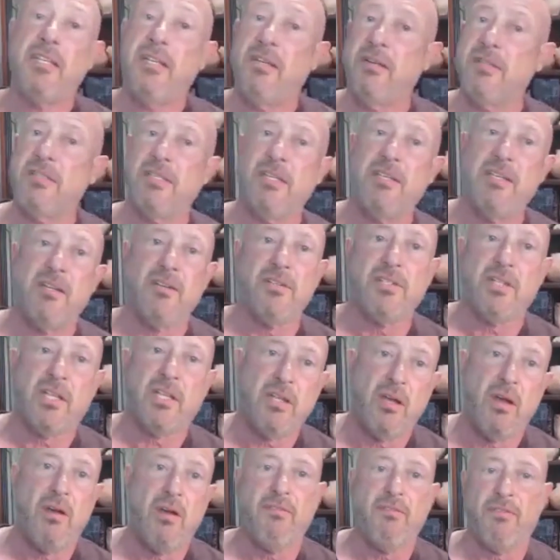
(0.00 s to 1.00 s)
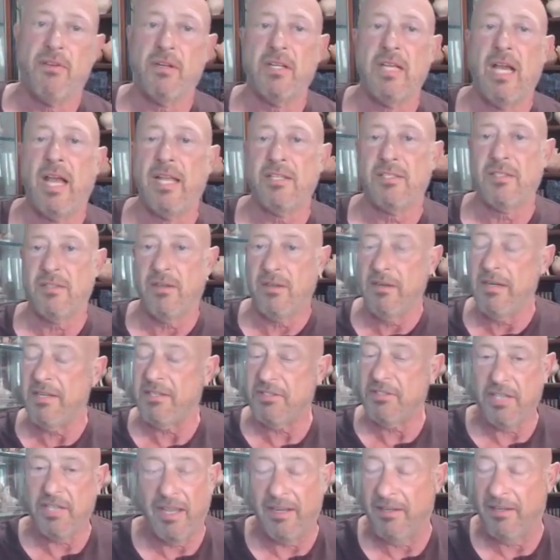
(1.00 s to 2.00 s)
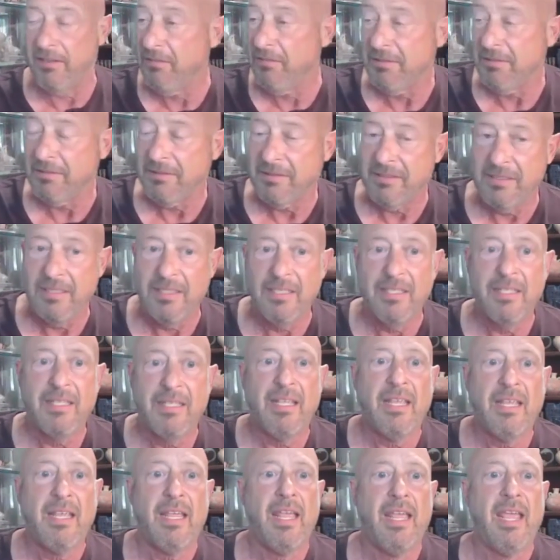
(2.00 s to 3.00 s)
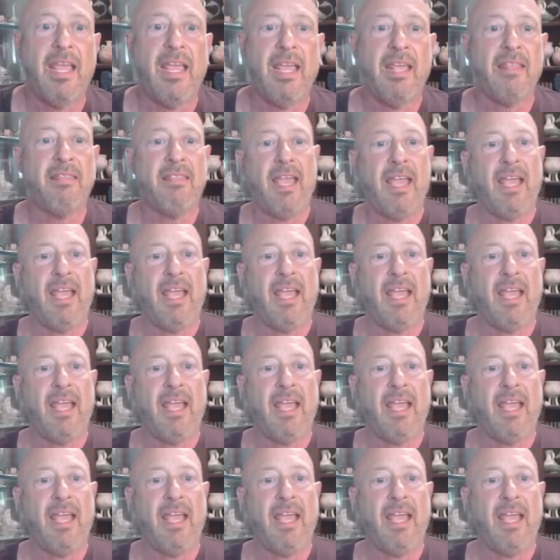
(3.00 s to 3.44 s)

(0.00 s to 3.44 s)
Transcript: years and years ago for God's Learning Channel, and